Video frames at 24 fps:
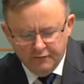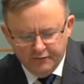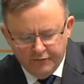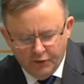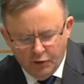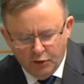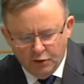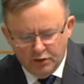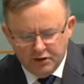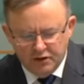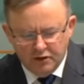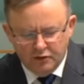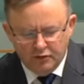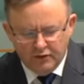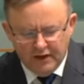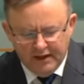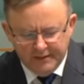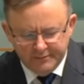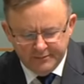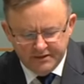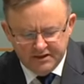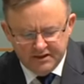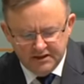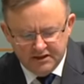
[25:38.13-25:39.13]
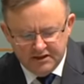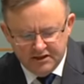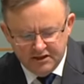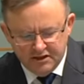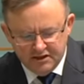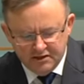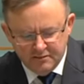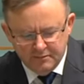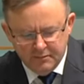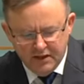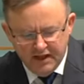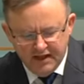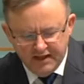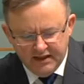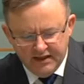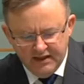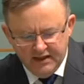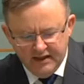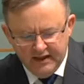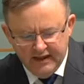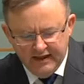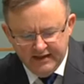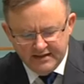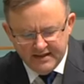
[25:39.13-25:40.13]
for corrupt
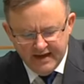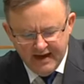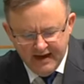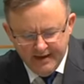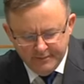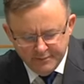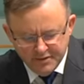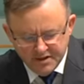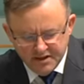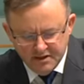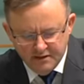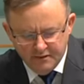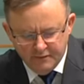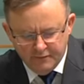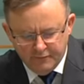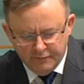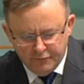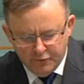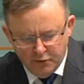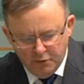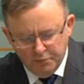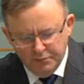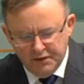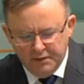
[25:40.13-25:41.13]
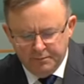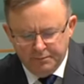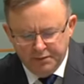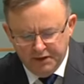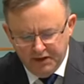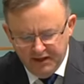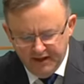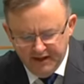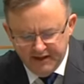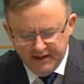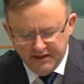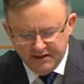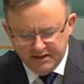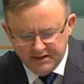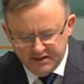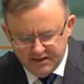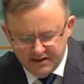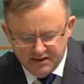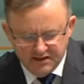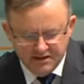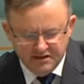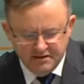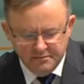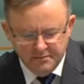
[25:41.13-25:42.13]
decision-making is absent from the planning
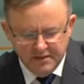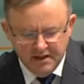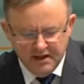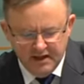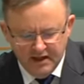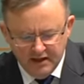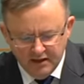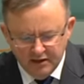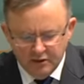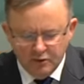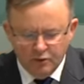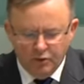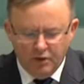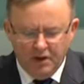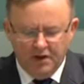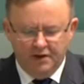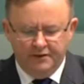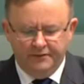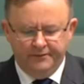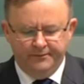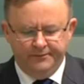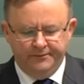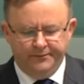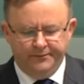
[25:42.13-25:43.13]
system." End quote.